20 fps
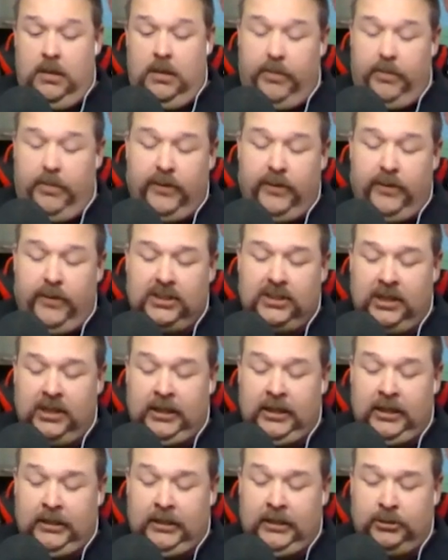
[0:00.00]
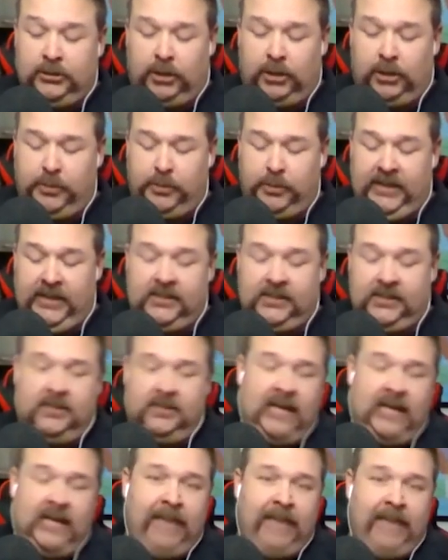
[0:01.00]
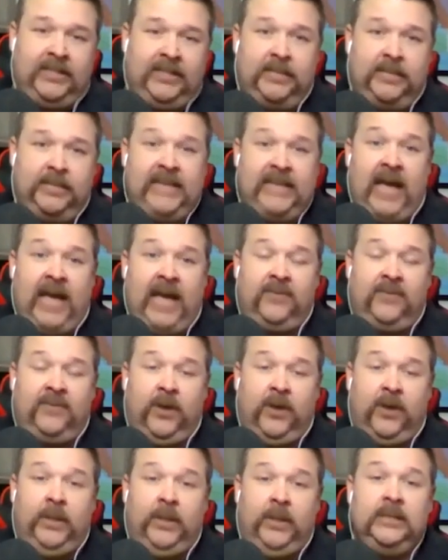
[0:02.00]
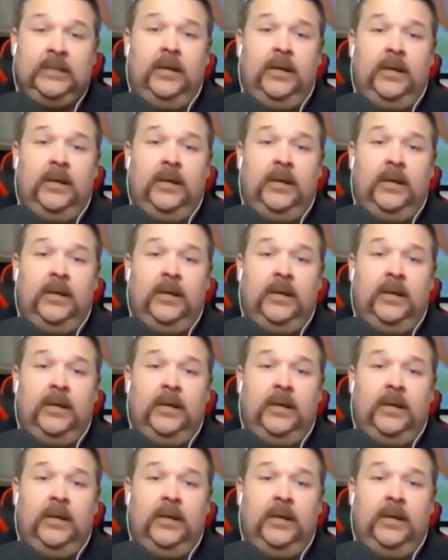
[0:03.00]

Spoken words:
Both structural pieces, the ambulance and the battalion's going.